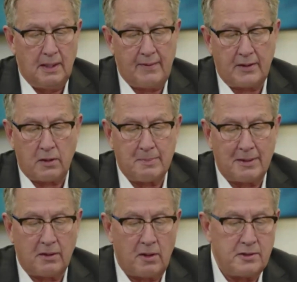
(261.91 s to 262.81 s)
They talked
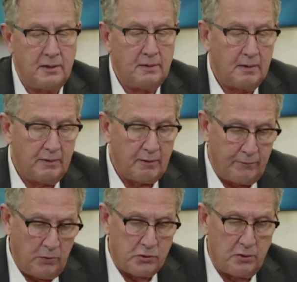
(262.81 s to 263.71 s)
about launching the
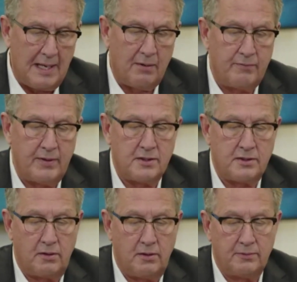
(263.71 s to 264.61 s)
Future Now event
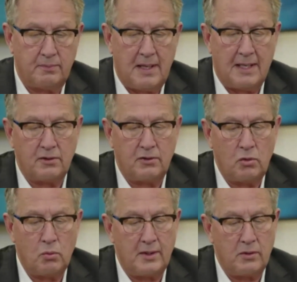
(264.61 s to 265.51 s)
series as a new
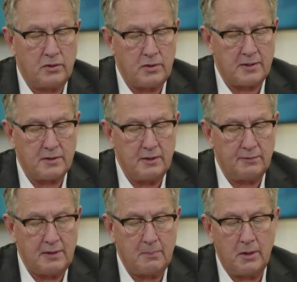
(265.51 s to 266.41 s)
way to address
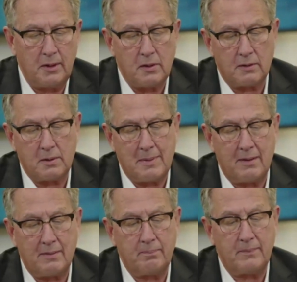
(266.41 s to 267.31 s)
this. And Maria talked
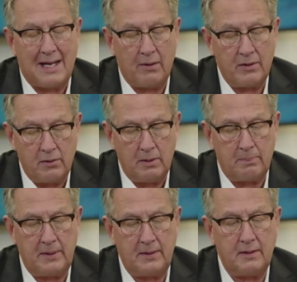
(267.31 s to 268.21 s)
about how, in her
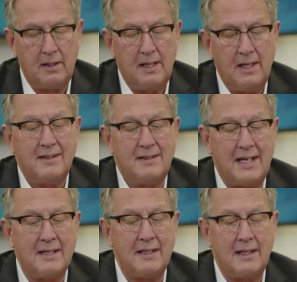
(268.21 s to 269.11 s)
opinion,
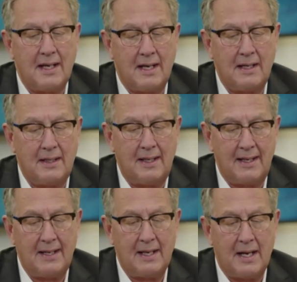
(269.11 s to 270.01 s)
data and
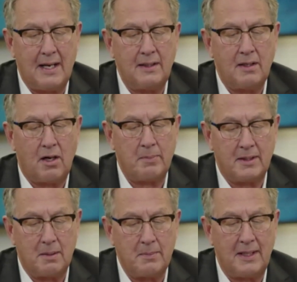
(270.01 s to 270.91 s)
AI are
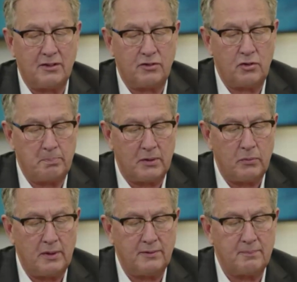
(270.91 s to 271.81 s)
becoming as
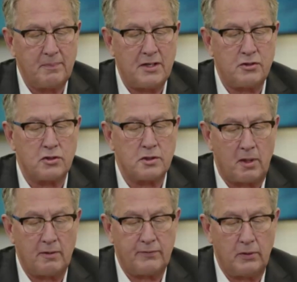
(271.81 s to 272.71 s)
ubiquitous as your
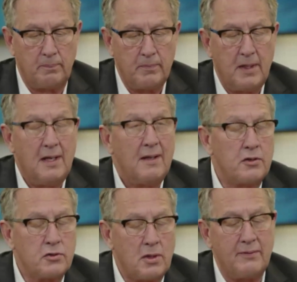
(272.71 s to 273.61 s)
smartphone. They're
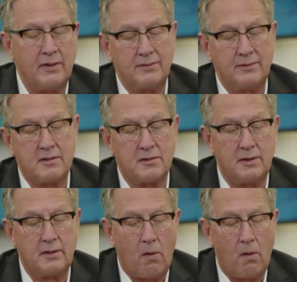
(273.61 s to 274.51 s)
driving
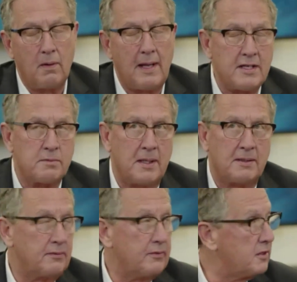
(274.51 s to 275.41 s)
essentially all
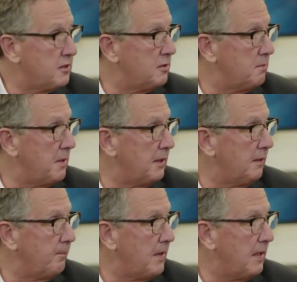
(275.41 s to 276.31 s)
aspects of
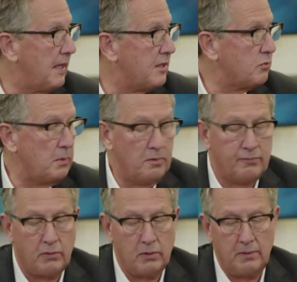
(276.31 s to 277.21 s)
decision-making as we move
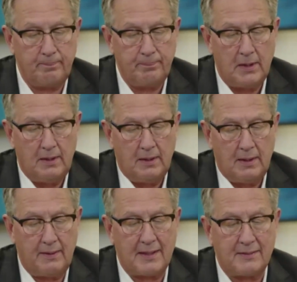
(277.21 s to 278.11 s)
forward.
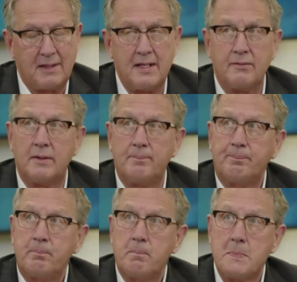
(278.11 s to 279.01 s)
That's kind of a
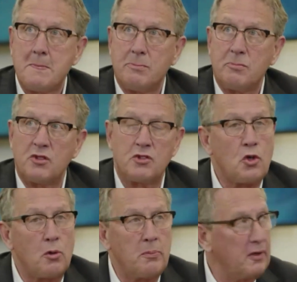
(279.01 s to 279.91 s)

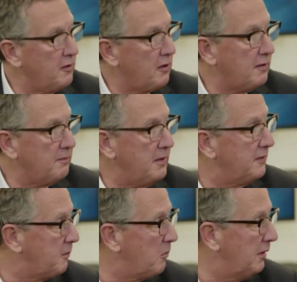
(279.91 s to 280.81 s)
sobering thought in
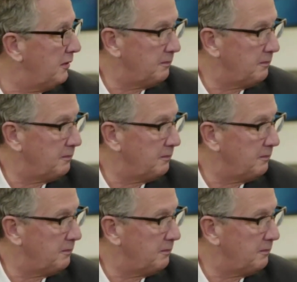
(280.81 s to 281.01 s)
some ways.